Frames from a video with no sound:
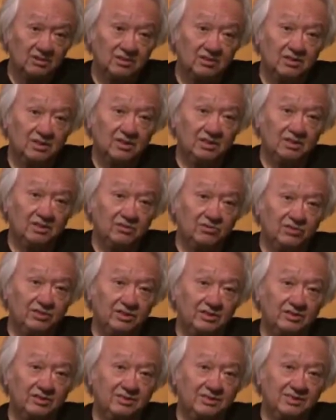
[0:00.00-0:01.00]
i don't
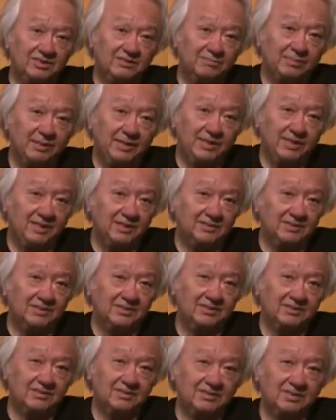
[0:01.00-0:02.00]
think of these paintings
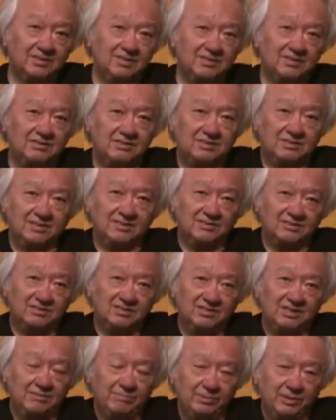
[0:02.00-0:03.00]
as as
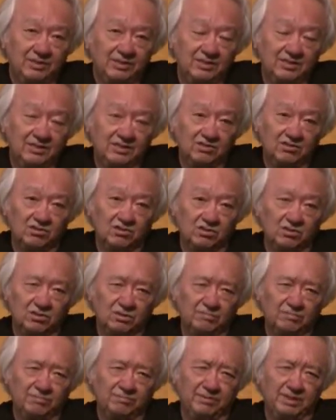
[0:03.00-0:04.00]
exhibiting
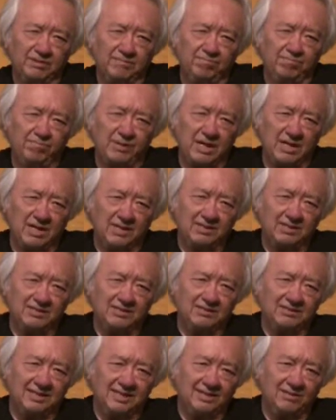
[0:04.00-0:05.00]
or
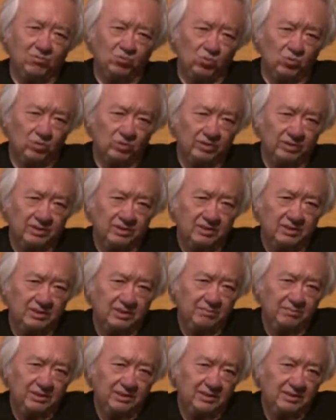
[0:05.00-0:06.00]
embodying that worry
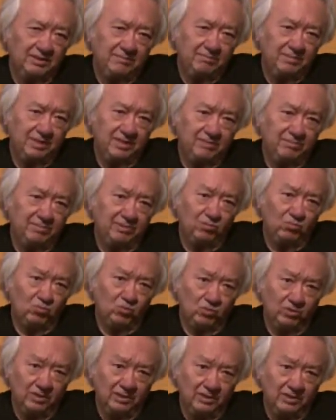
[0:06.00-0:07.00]
i mean he may have been
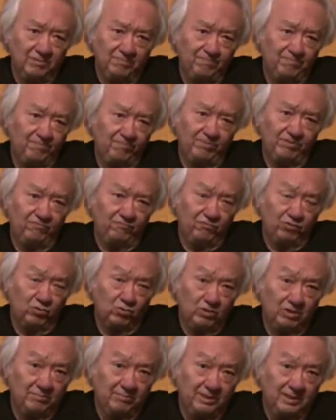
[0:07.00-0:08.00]
worried
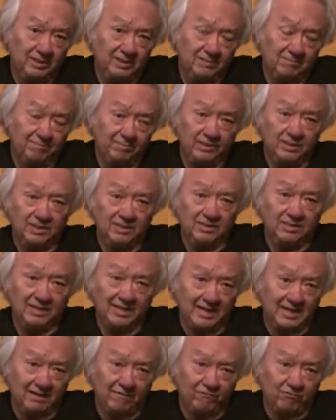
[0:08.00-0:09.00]
before he made the painting
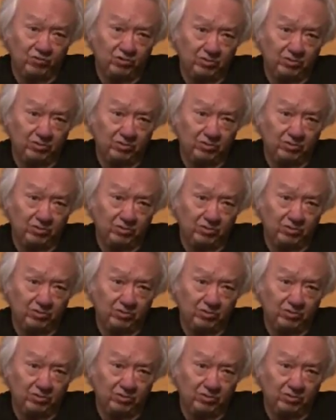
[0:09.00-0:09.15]
after he